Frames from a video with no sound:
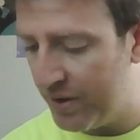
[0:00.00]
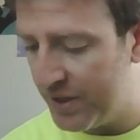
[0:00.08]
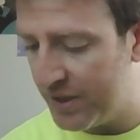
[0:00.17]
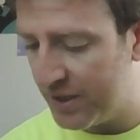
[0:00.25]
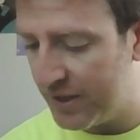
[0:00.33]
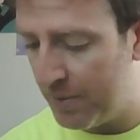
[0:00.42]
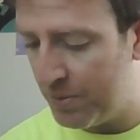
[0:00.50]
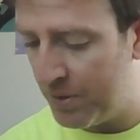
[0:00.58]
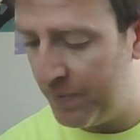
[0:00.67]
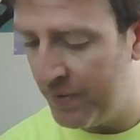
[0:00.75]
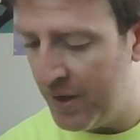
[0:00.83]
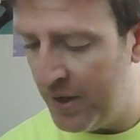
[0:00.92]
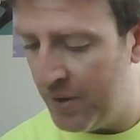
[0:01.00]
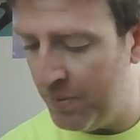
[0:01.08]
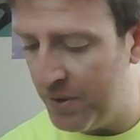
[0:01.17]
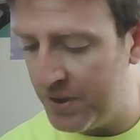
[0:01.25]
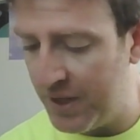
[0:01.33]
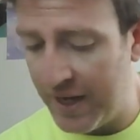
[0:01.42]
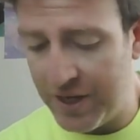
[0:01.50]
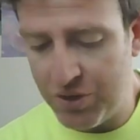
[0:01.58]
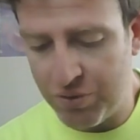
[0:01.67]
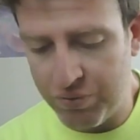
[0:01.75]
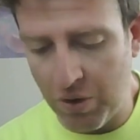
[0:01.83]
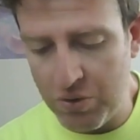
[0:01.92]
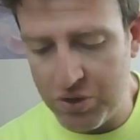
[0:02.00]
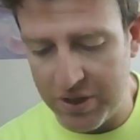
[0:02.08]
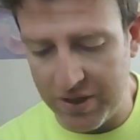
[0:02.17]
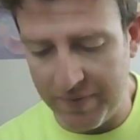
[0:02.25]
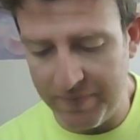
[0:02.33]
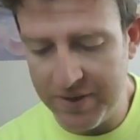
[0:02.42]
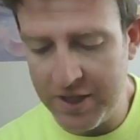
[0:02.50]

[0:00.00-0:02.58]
in this example, was a Trojan.